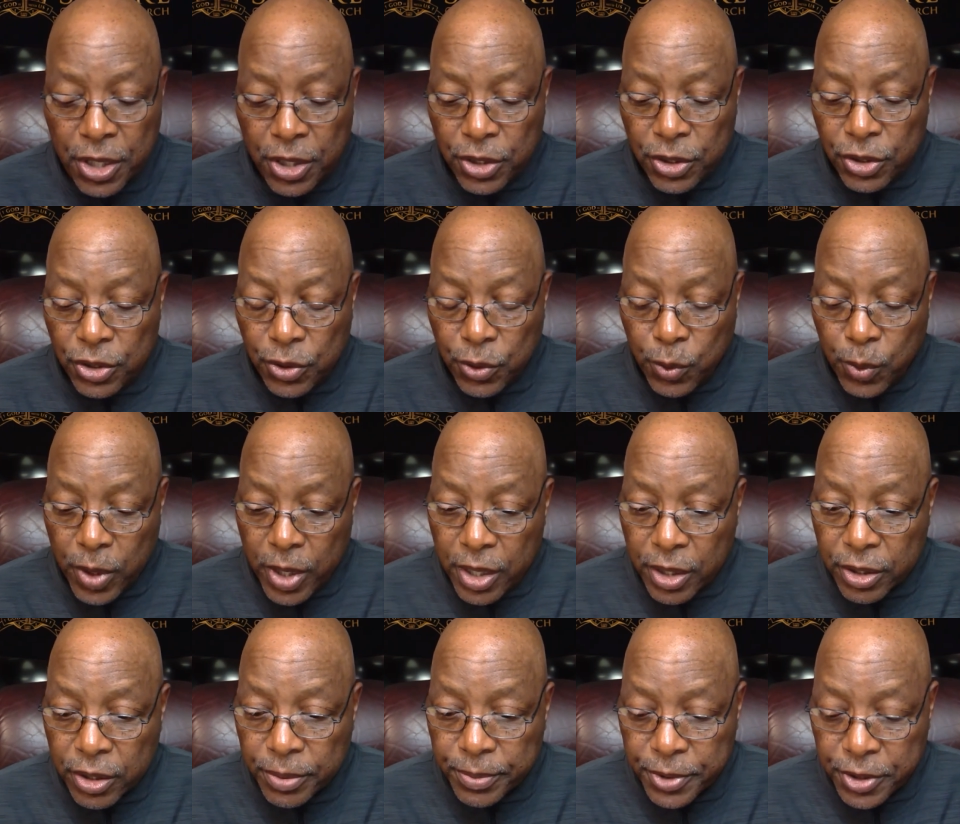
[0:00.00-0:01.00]
You're
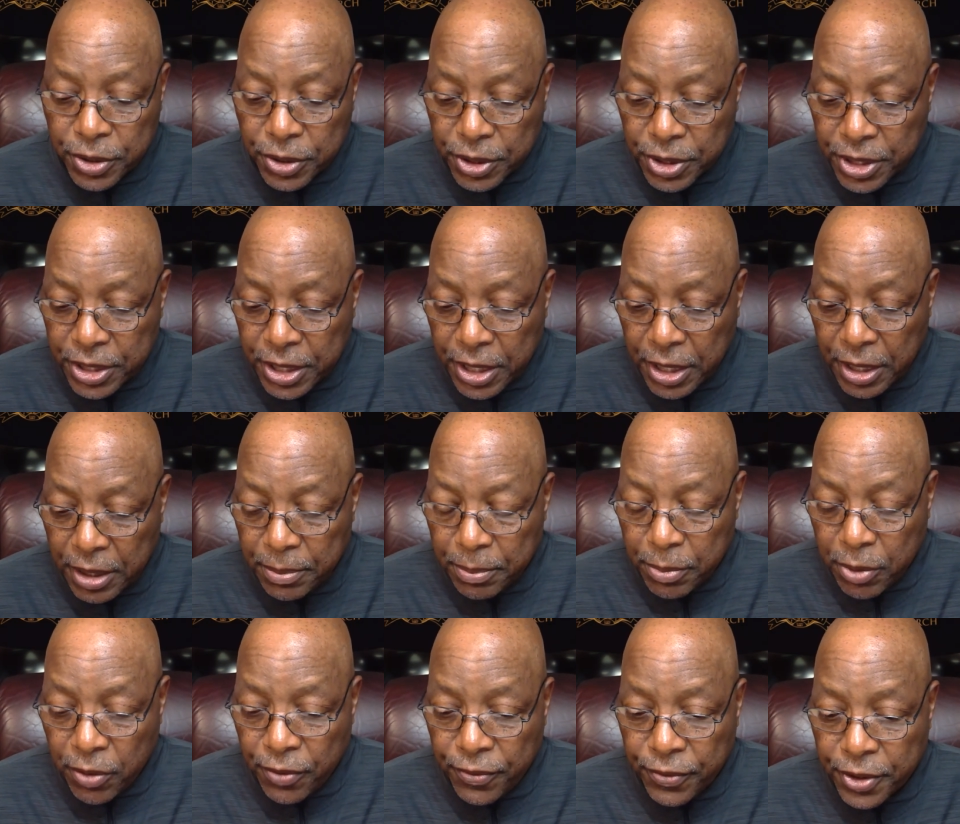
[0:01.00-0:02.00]
welcome to attend
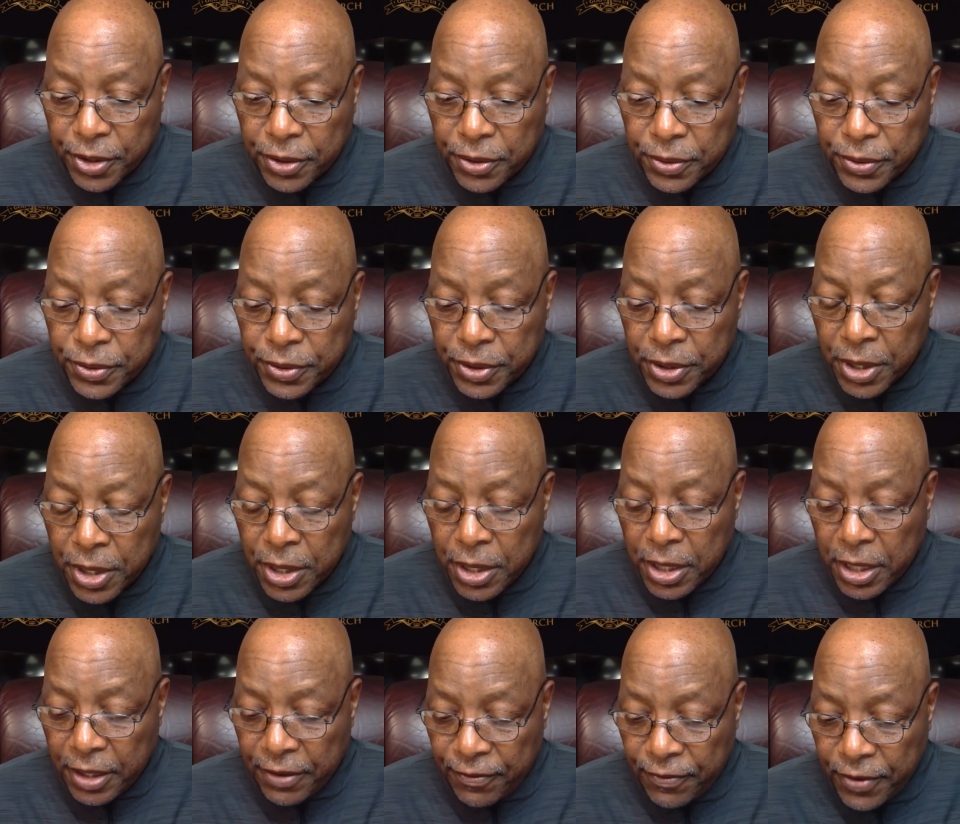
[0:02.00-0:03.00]
both of those
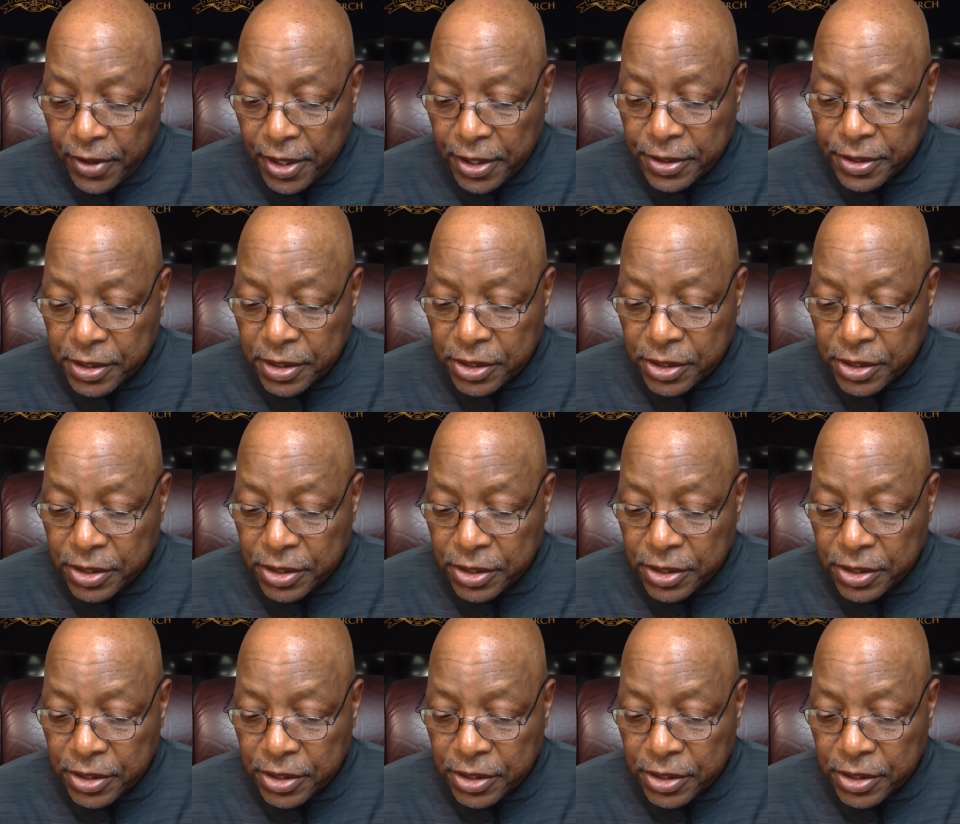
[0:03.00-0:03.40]
events,